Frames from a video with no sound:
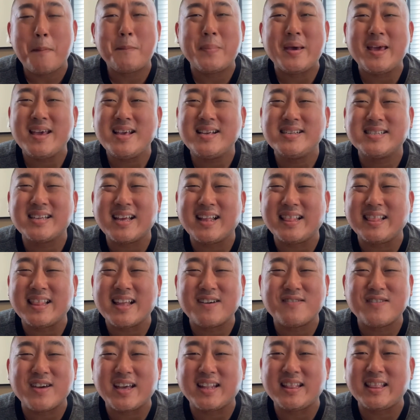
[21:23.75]
Peace,
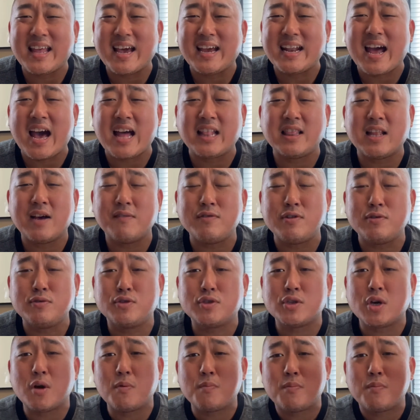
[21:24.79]
love, and light. I love you so